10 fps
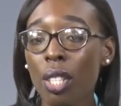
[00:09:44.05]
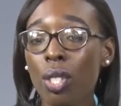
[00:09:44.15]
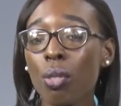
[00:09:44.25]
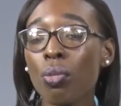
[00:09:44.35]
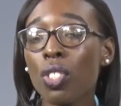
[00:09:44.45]

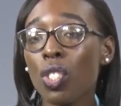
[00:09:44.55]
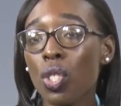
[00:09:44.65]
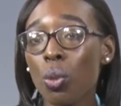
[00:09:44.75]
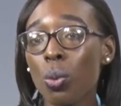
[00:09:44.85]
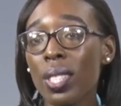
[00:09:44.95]
to
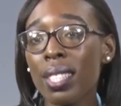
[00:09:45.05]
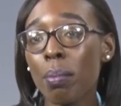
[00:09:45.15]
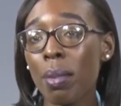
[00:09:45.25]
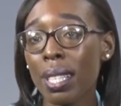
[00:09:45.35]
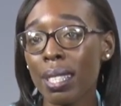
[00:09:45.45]
reduce
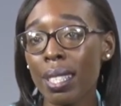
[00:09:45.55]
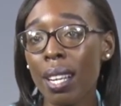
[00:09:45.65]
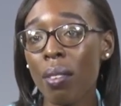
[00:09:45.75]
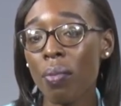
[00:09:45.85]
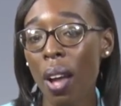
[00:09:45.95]

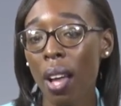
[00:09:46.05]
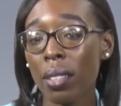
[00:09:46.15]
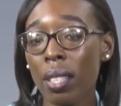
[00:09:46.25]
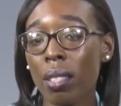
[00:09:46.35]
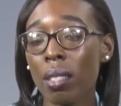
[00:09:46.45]
domestic
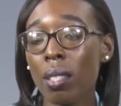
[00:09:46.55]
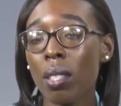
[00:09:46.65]
violence.